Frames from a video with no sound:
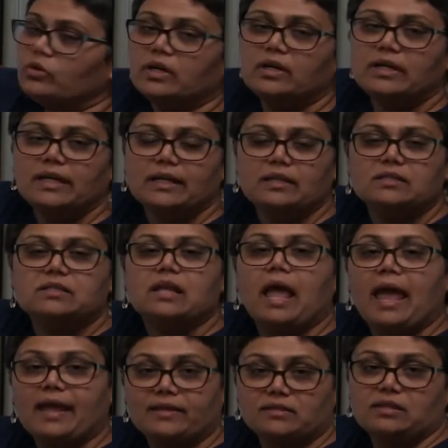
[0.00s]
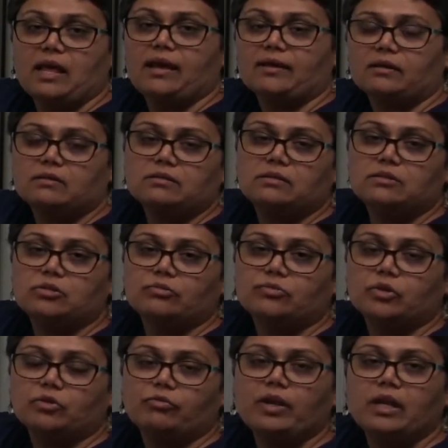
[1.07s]
contains exact results of the
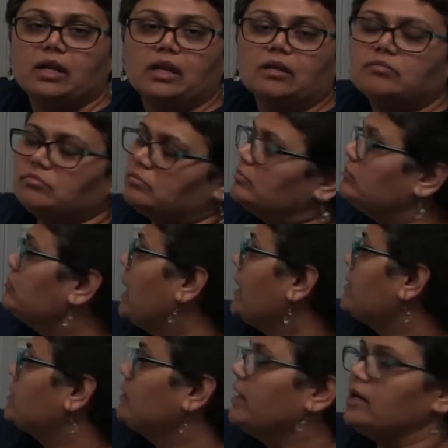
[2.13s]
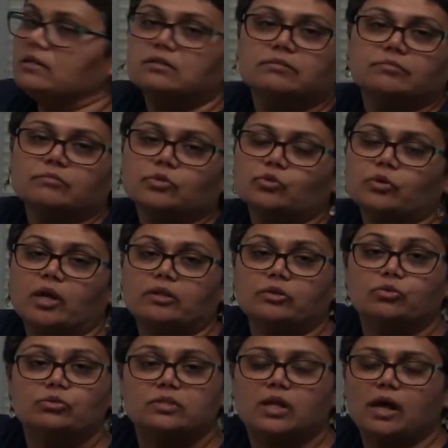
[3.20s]
query, that's great. You can
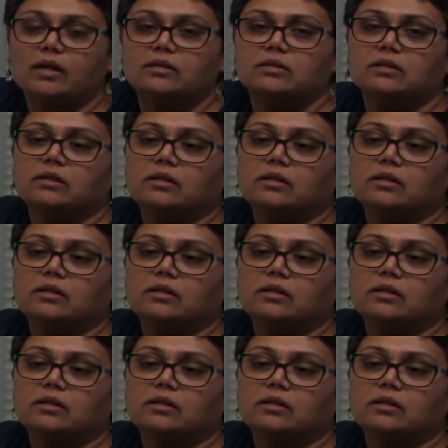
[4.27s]
use that.